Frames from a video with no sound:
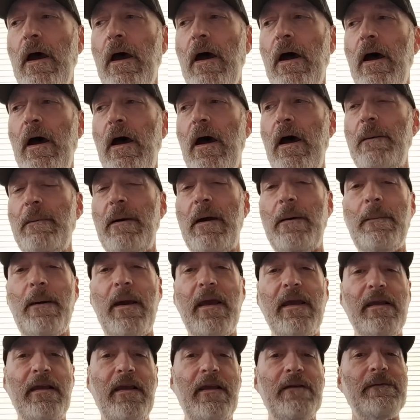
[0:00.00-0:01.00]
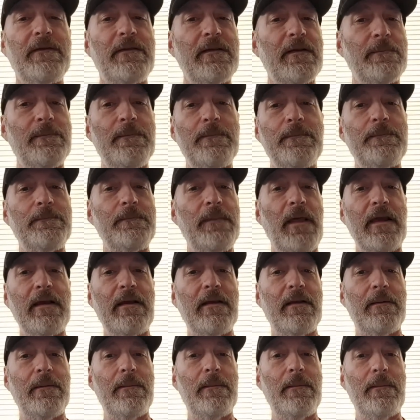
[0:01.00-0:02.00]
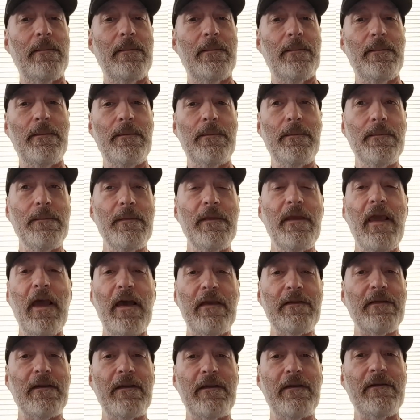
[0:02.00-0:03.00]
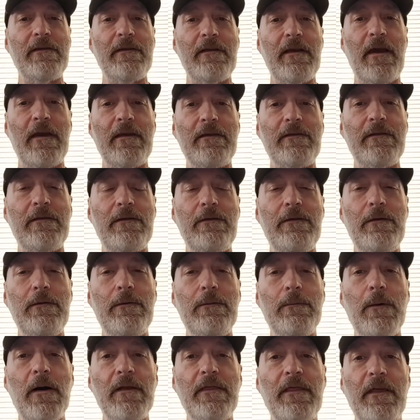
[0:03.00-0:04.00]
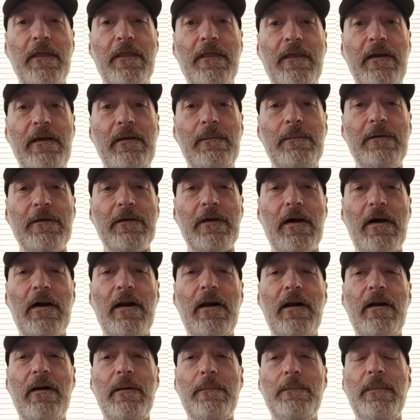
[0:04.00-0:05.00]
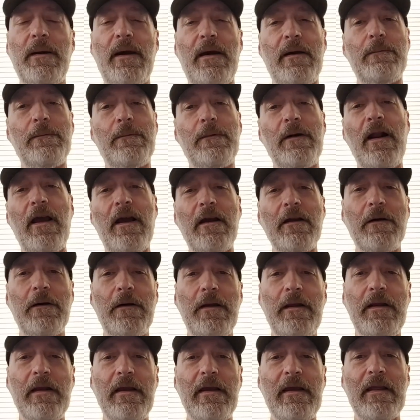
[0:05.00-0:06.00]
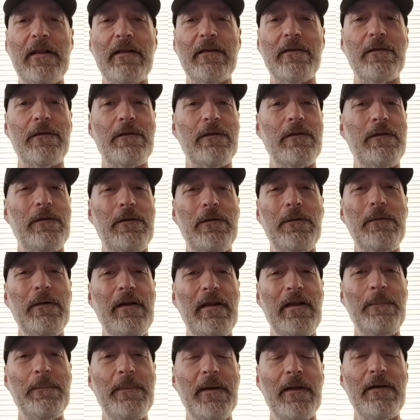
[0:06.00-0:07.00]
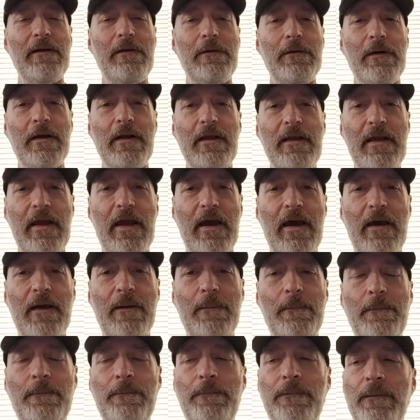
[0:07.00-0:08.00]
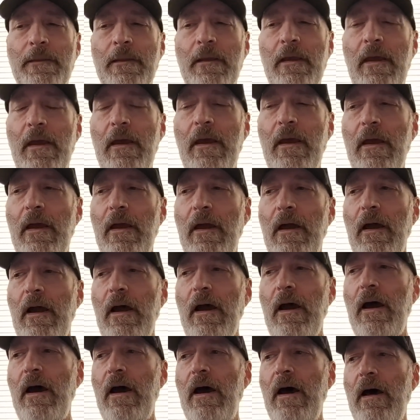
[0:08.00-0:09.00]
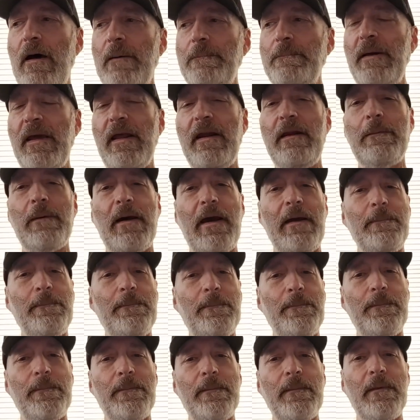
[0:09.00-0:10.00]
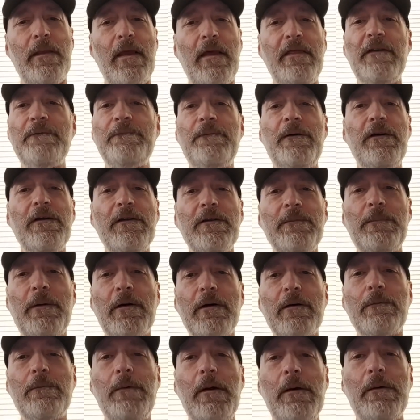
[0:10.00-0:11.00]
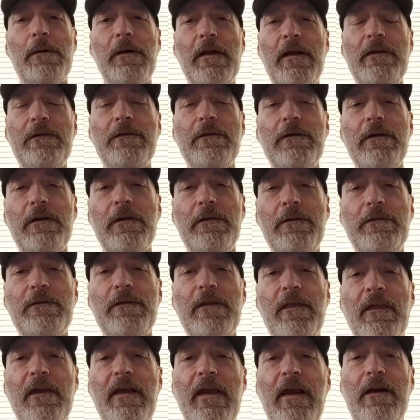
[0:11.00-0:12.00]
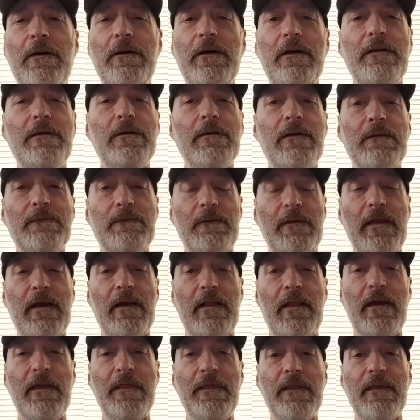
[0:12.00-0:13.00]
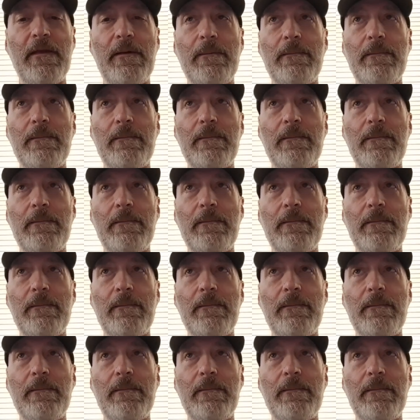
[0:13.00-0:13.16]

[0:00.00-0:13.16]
I might give some guesses as to what the themes are, but we're not going to get too deep into it yet. But anyway, in the first book, we were introduced to the character of Lilith